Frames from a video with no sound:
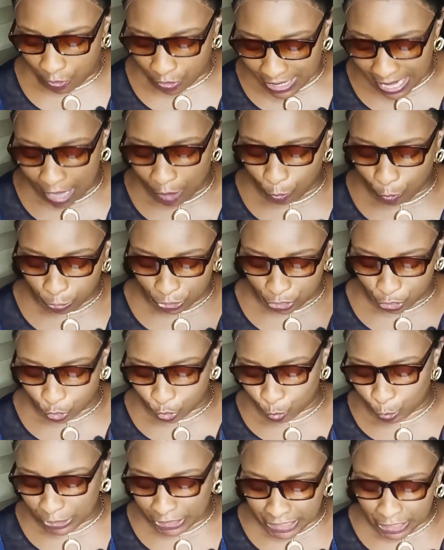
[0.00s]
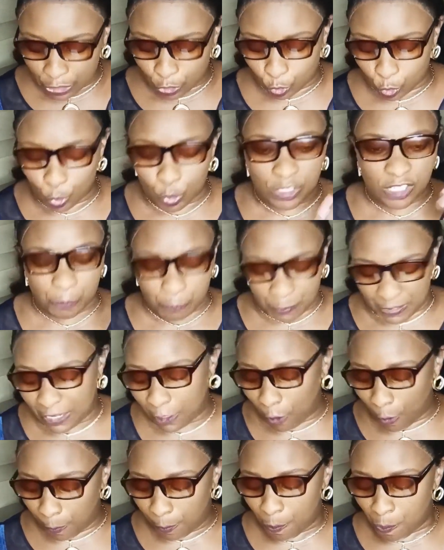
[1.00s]
Now we need to speak
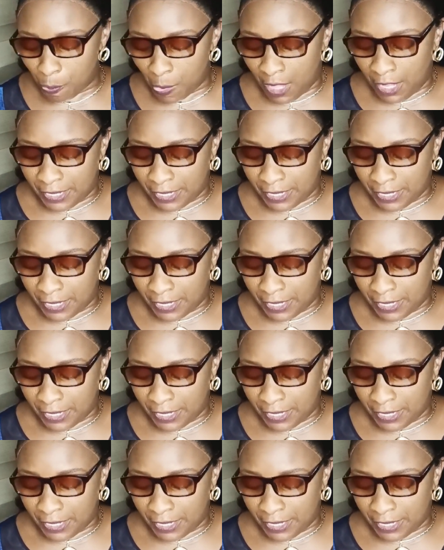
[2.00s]
up.